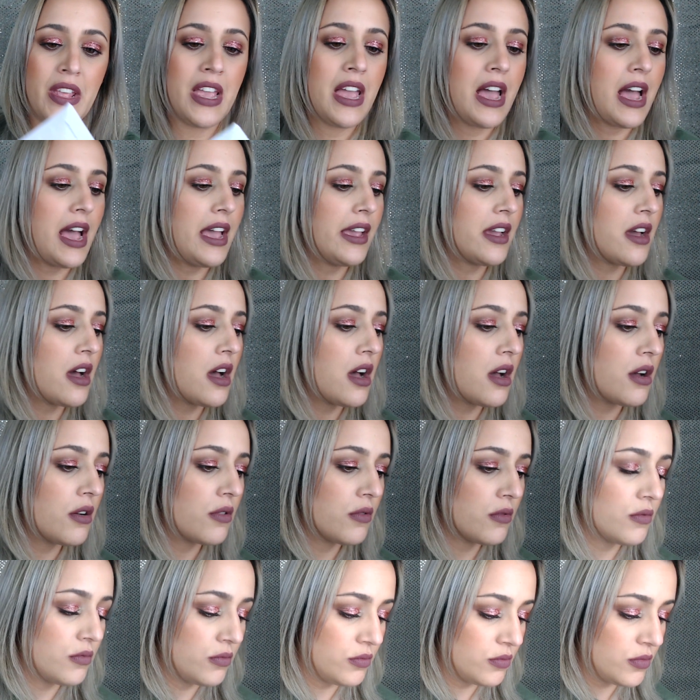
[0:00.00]
I got
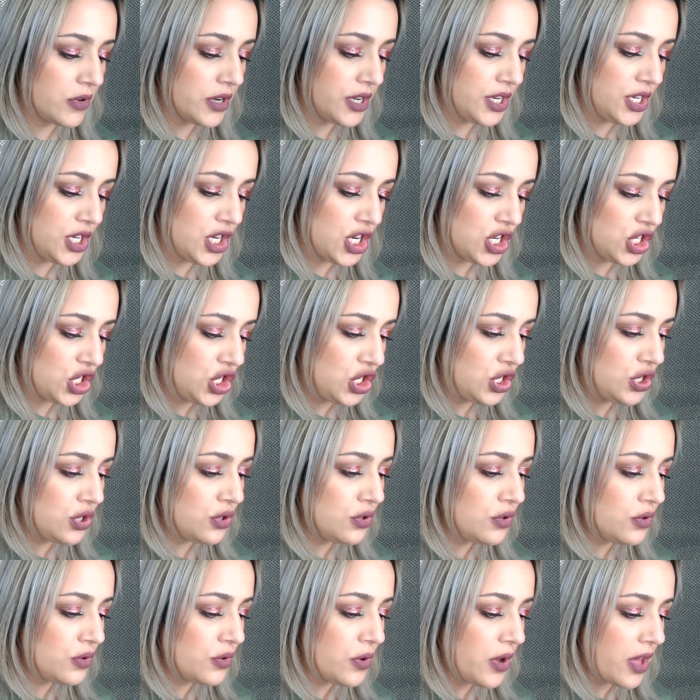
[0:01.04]
1,
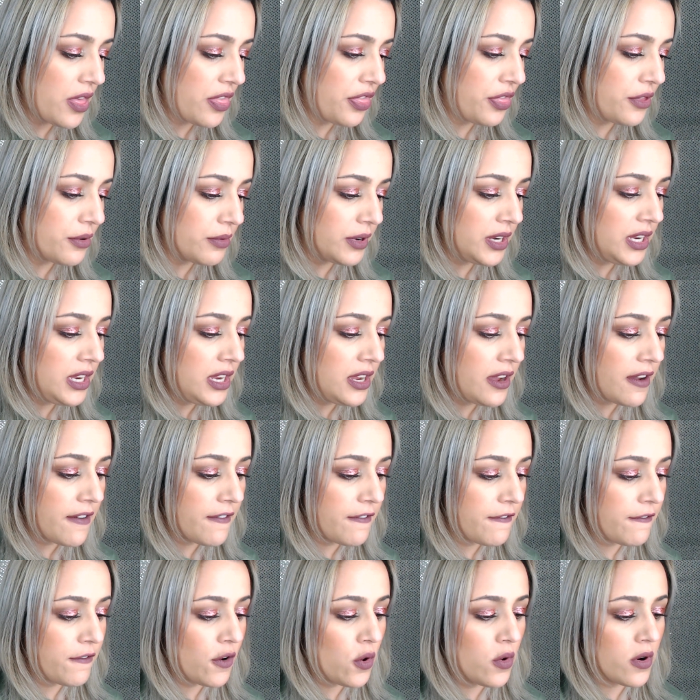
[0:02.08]
2, 3,
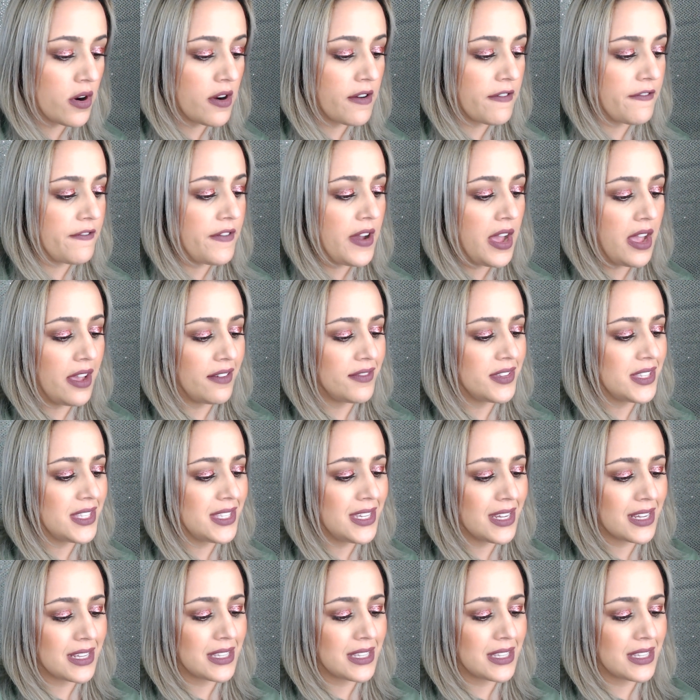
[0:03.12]
4, 5, 6,